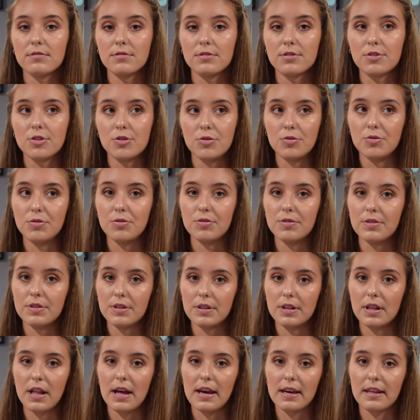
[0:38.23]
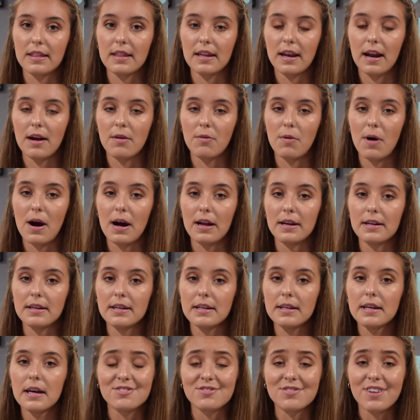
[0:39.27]
to the length that I
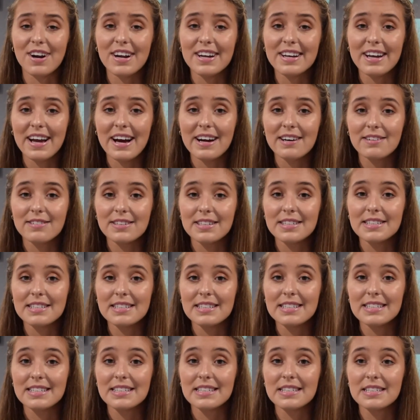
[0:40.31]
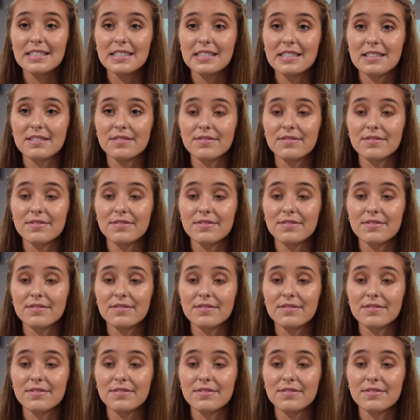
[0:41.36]
wanted. Right now it is